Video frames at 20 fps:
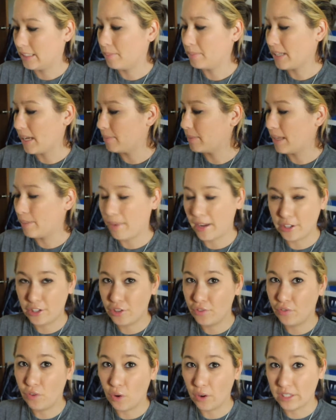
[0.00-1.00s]
Sometimes I might
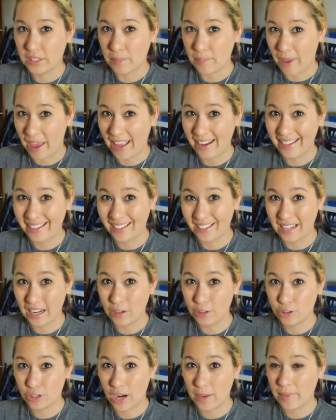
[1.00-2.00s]
do 4 depending on
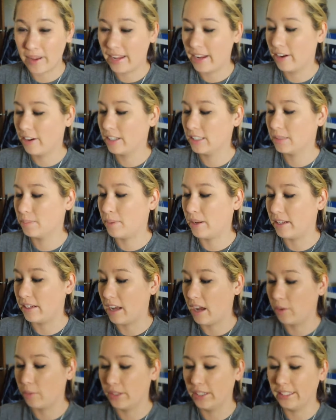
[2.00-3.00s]
how dry my hair is,
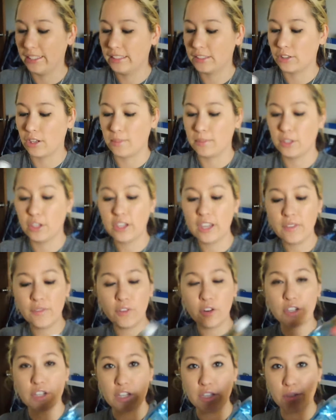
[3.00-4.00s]
but not really. So I'm looking
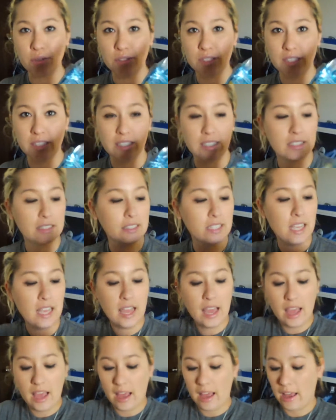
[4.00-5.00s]
forward to using this.
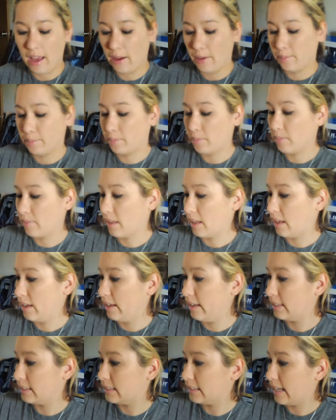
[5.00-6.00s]

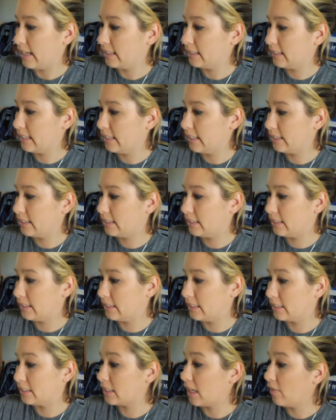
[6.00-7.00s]
It says that it
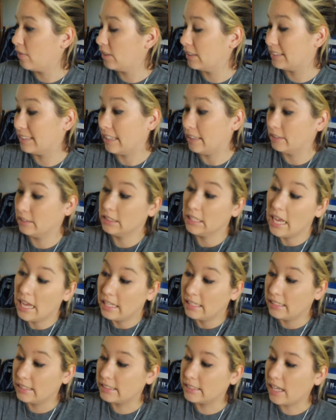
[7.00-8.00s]
says
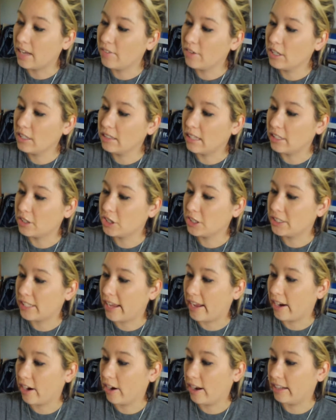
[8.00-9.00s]
discover luscious
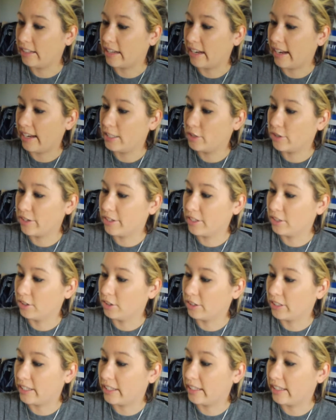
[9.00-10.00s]
hair and
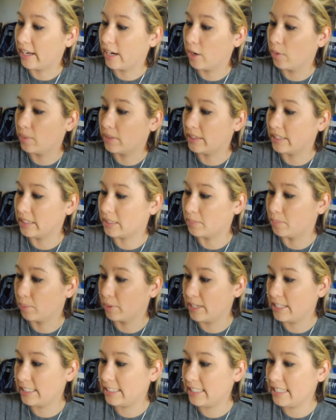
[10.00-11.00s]
hydrated looking hair with this
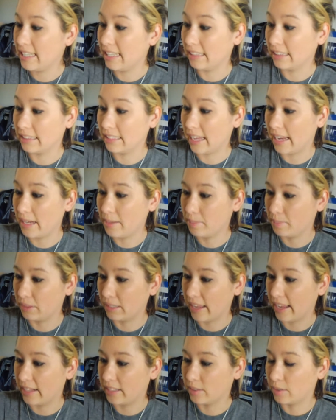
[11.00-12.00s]
breezy light
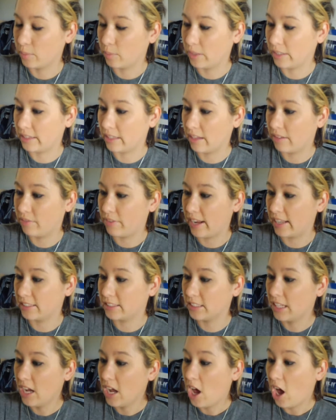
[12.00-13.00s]
blend with
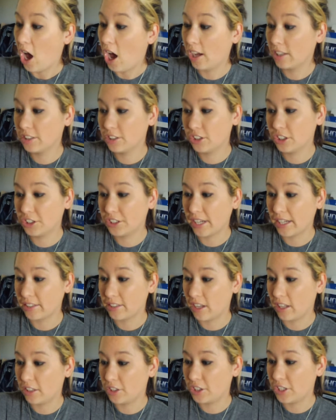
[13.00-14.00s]
advanced oxygen
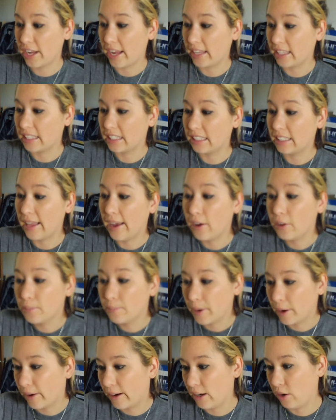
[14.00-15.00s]
technology and
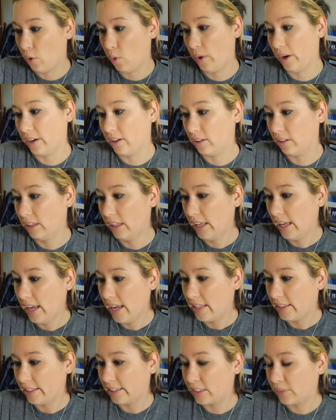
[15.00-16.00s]
cloudberry oil.
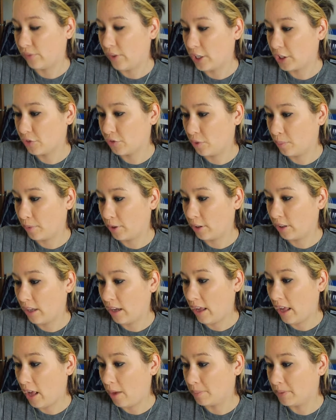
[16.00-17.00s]
This fresh
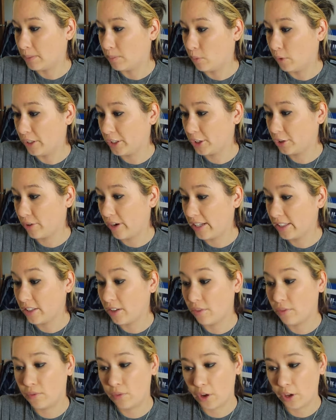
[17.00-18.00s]
formula helps
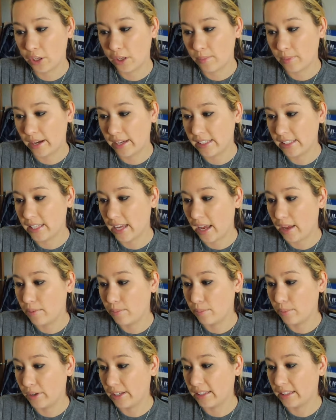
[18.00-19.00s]
moisturize, volumize,
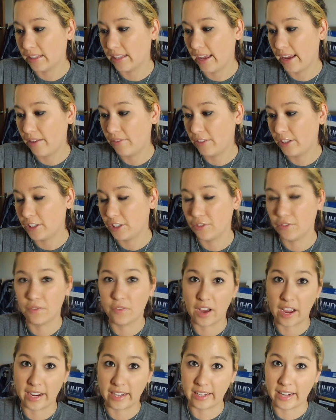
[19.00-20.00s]
and breathe life into
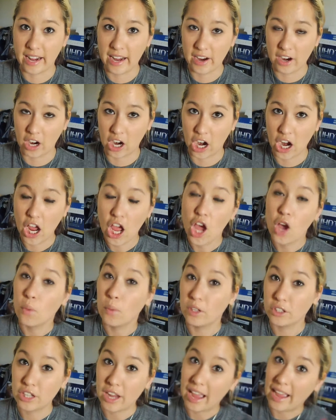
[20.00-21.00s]
fine hair,
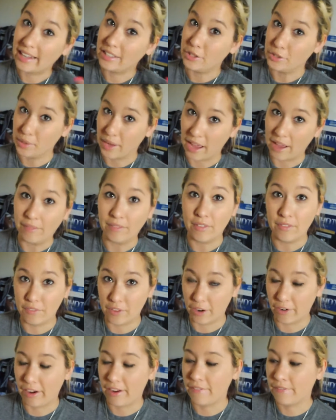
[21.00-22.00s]
which I do have
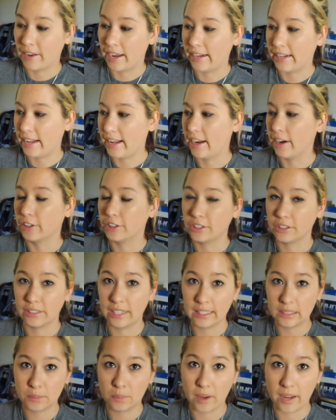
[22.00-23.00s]
very fine hair. So
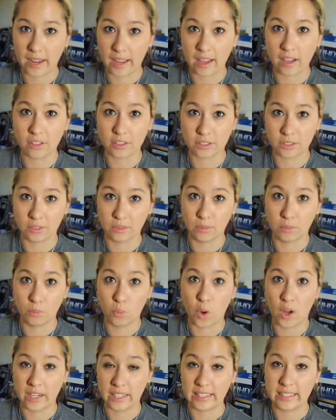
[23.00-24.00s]
that's why I also
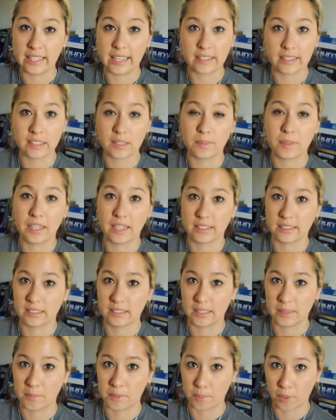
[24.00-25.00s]
wanted to get this, because
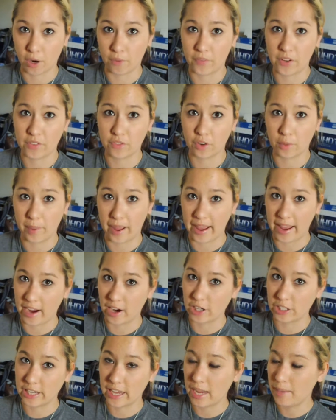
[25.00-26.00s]
it seems perfect for my
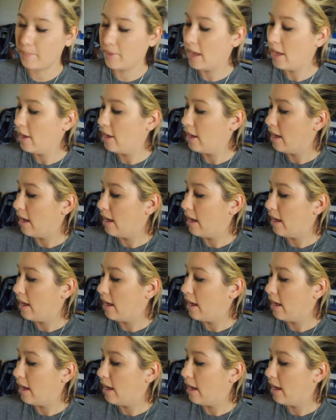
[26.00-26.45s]
hair type.